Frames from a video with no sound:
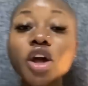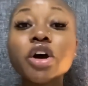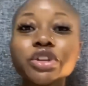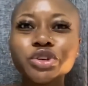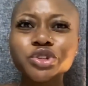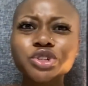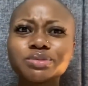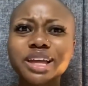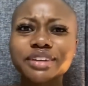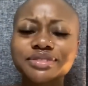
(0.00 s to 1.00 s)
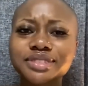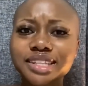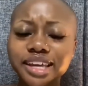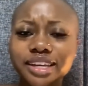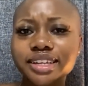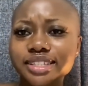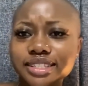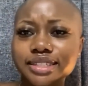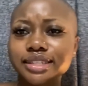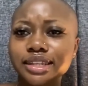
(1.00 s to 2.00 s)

on YouTube lives. Like it's it's a